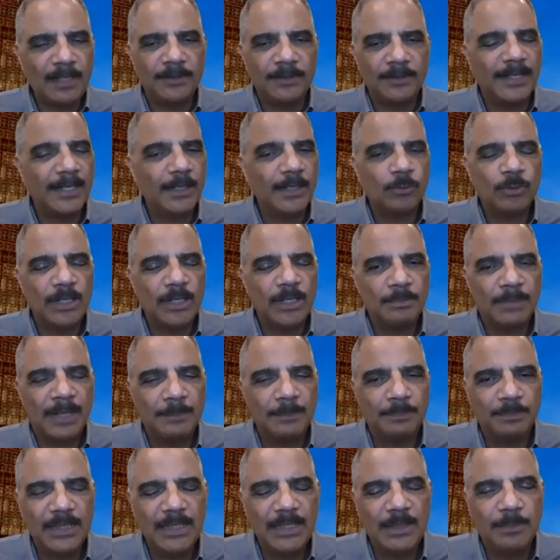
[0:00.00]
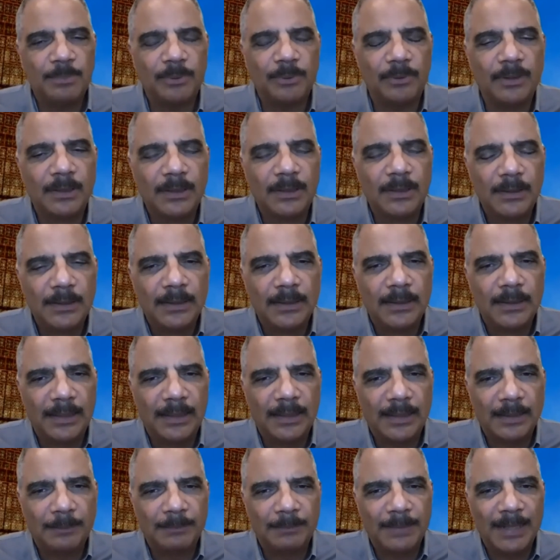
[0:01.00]
they are run by people
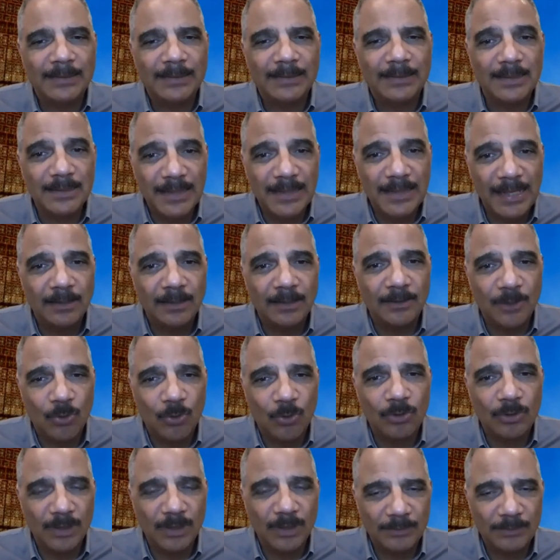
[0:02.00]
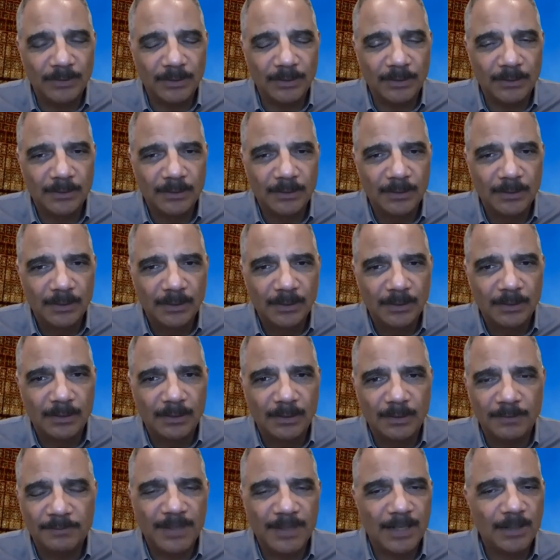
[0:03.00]
um, at the state and local level.
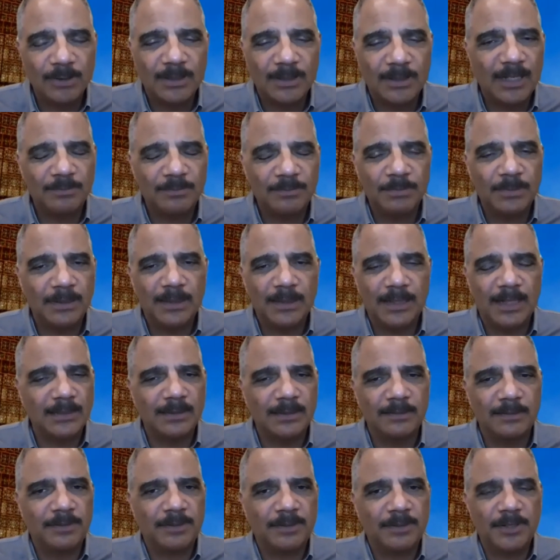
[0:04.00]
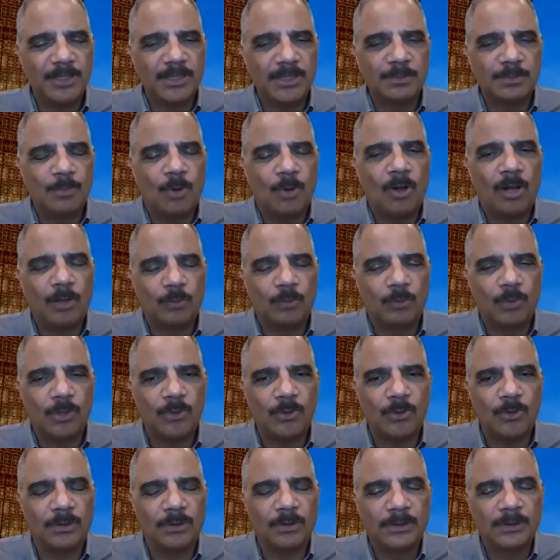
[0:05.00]
The federal government has a very small
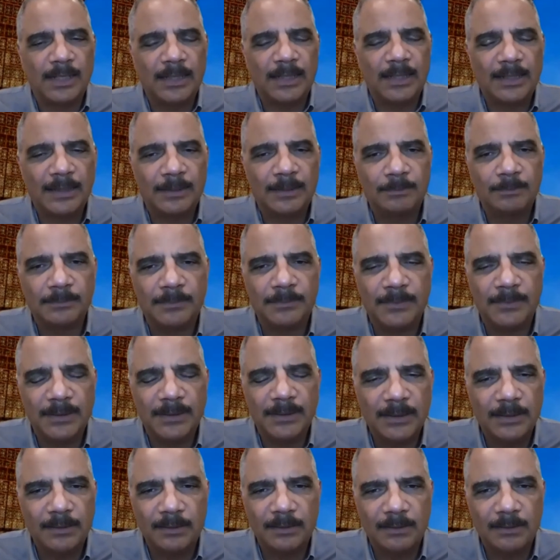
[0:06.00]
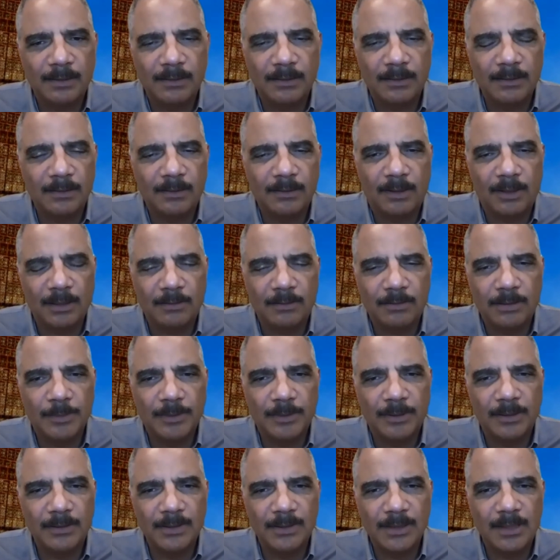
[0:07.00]
role um, in our
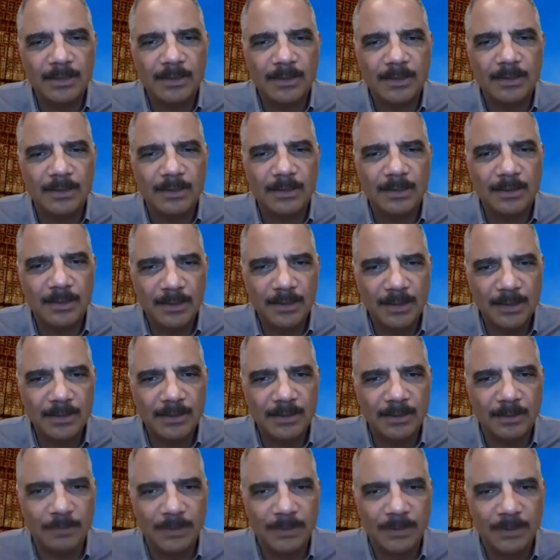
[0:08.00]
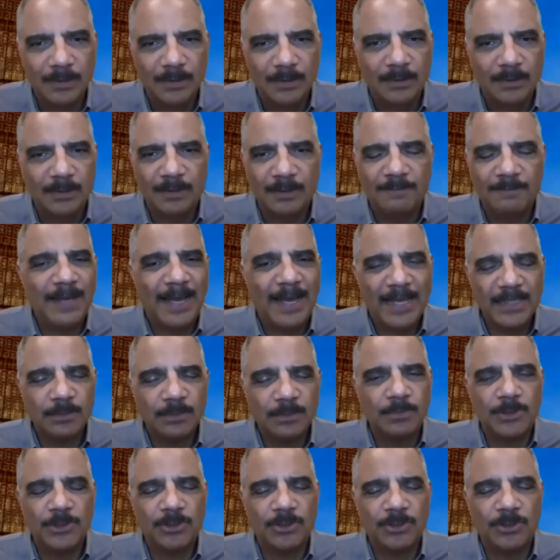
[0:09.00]
criminal justice system. The
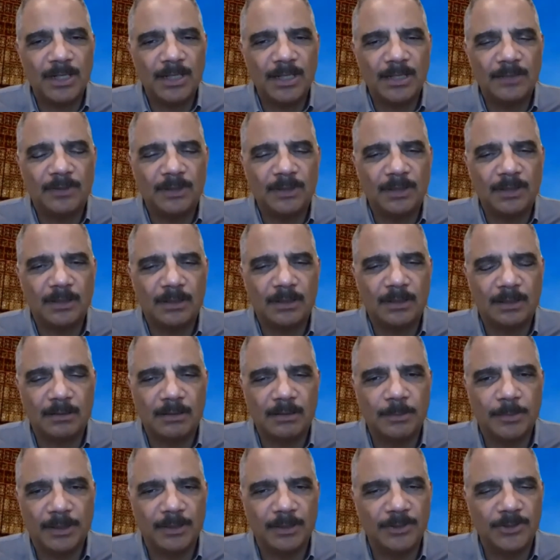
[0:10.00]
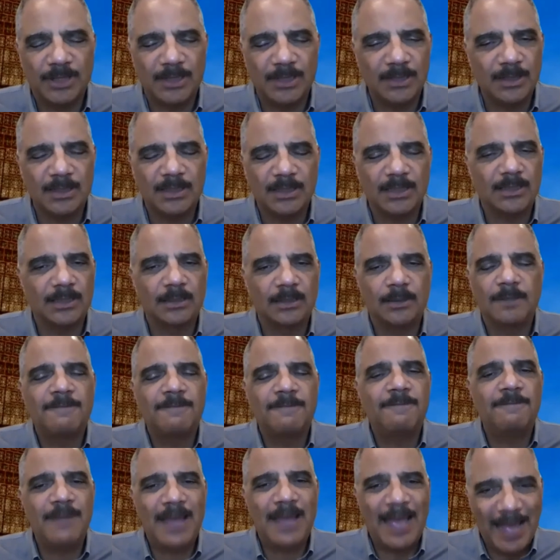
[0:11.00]
vast majority of our, our criminal justice system, the
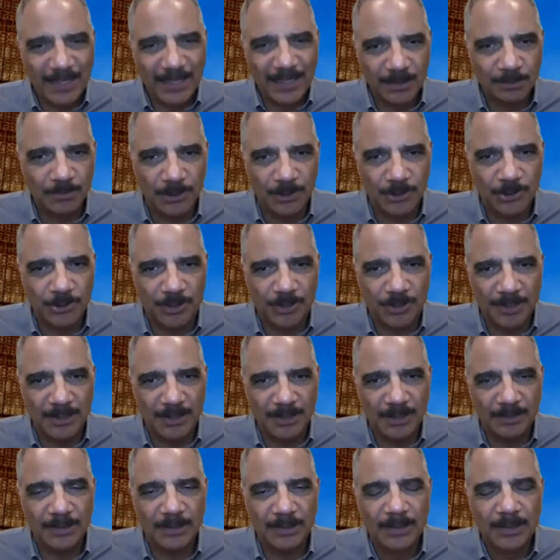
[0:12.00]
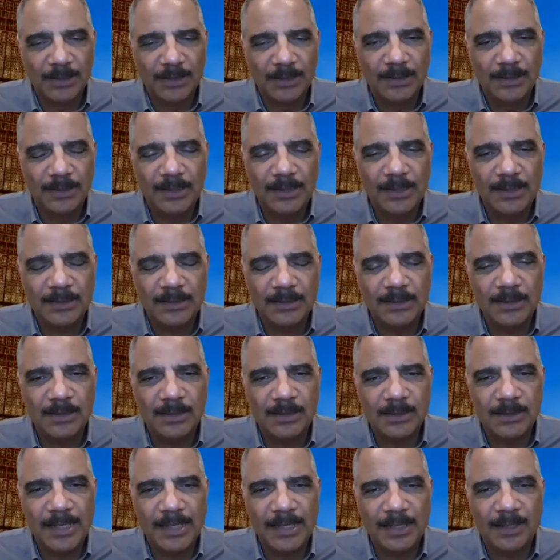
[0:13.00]
vast majority of it is in
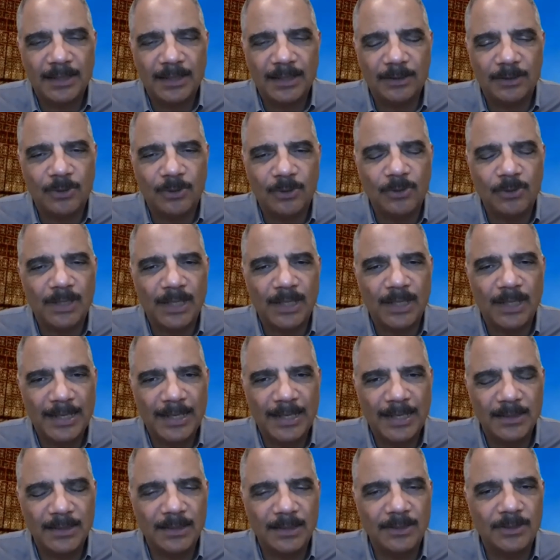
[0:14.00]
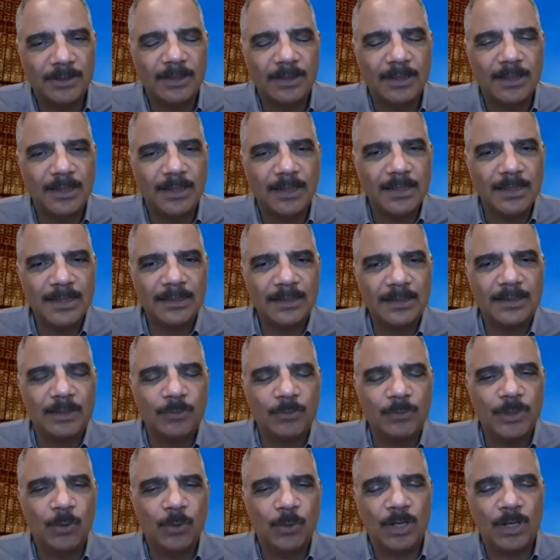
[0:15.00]
state and local hands. And to the extent
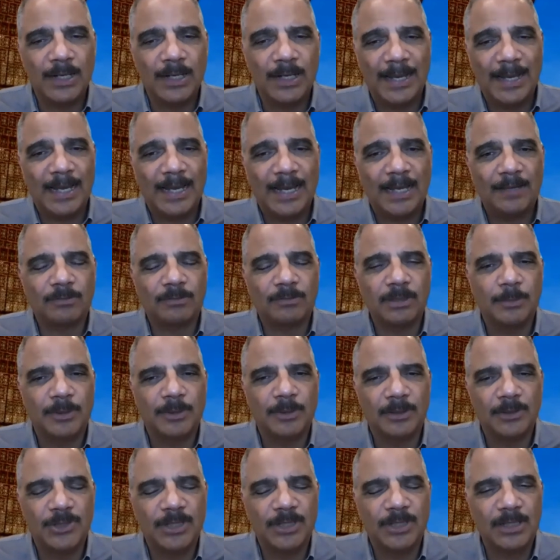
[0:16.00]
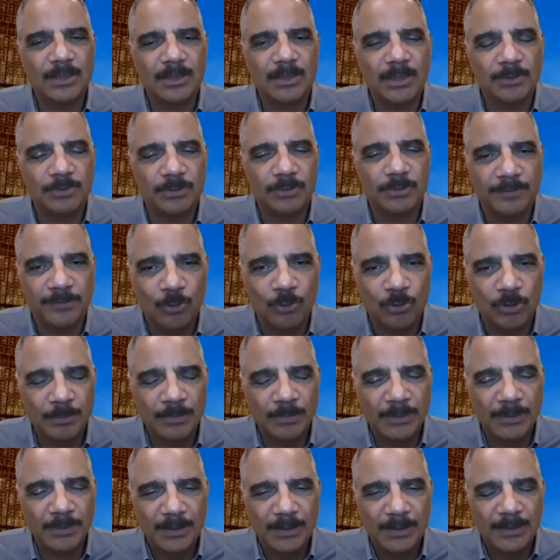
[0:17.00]
that we want to have criminal justice
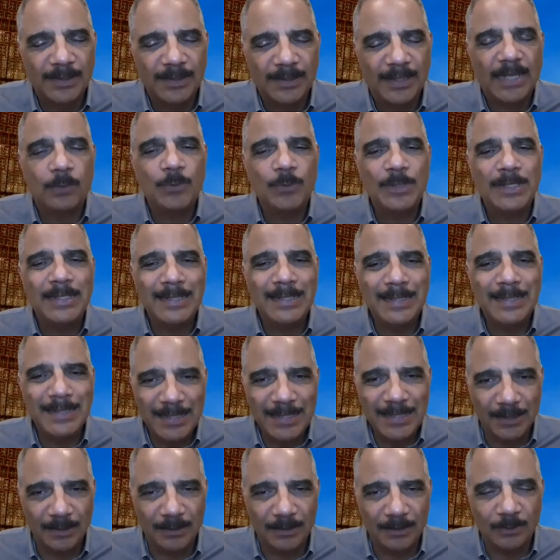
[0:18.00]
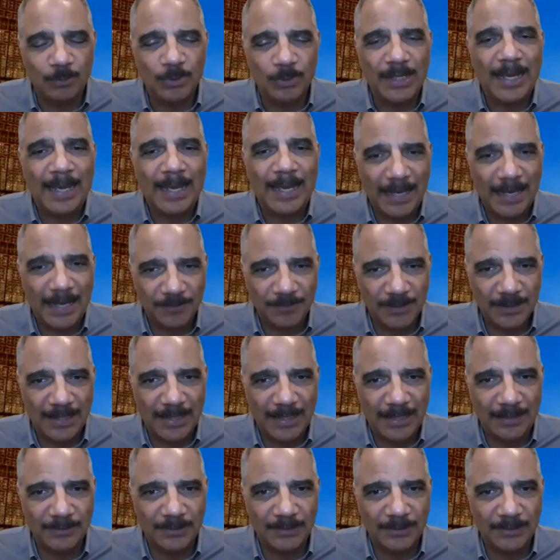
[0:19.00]
reform, and we need it, we have to
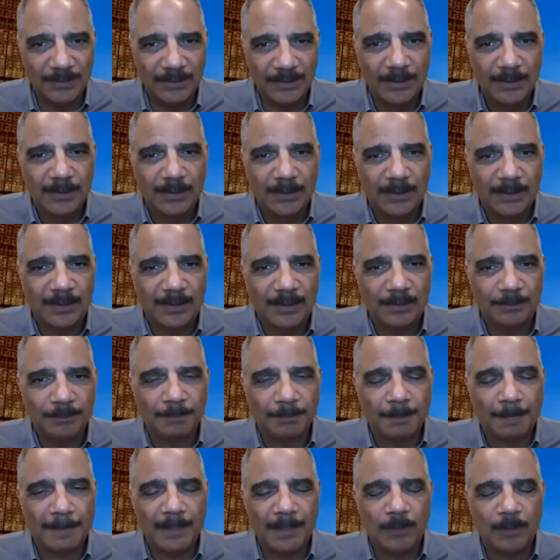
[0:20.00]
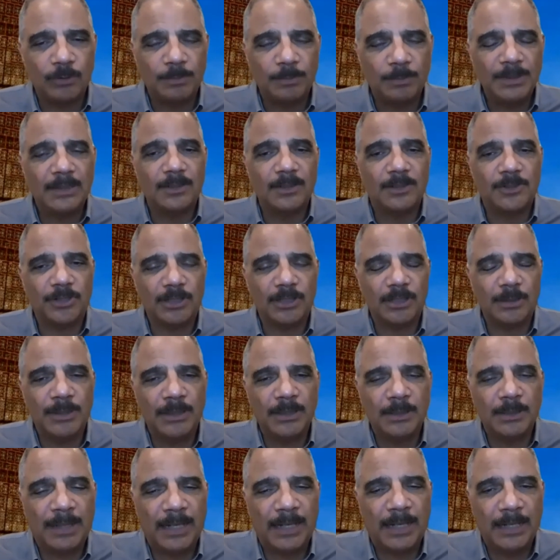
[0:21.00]
have it, um, it will be
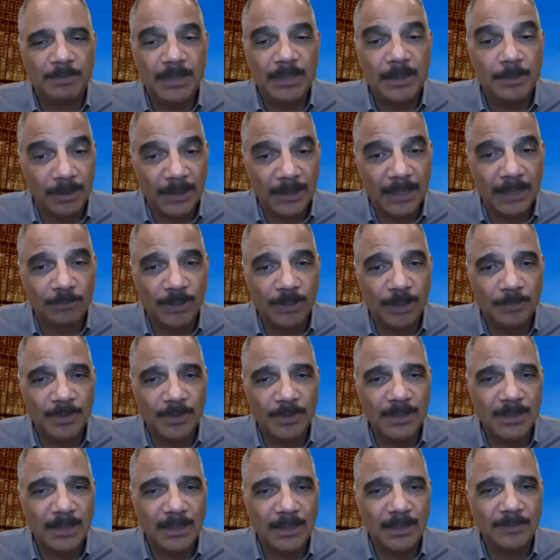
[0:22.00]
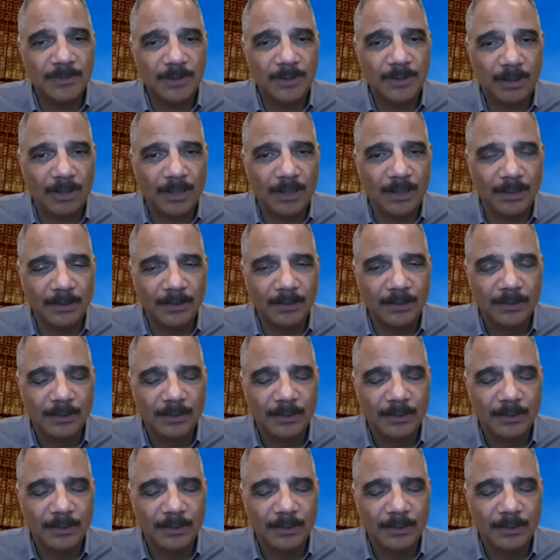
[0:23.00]
determined by people like Representative Clark,